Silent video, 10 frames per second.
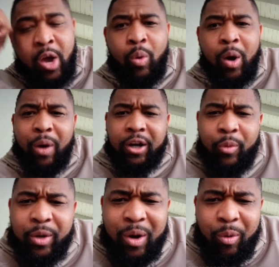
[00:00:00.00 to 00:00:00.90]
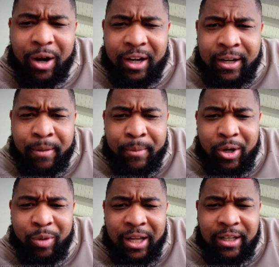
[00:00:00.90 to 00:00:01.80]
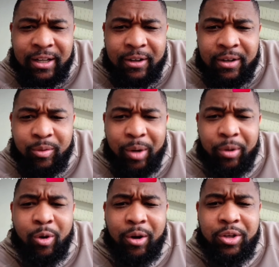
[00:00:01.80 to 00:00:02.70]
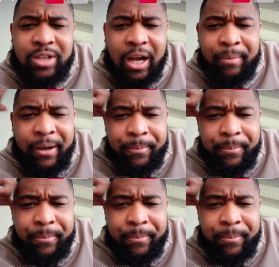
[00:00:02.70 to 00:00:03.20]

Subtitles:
What work in the community we need to do? What work are you talking about?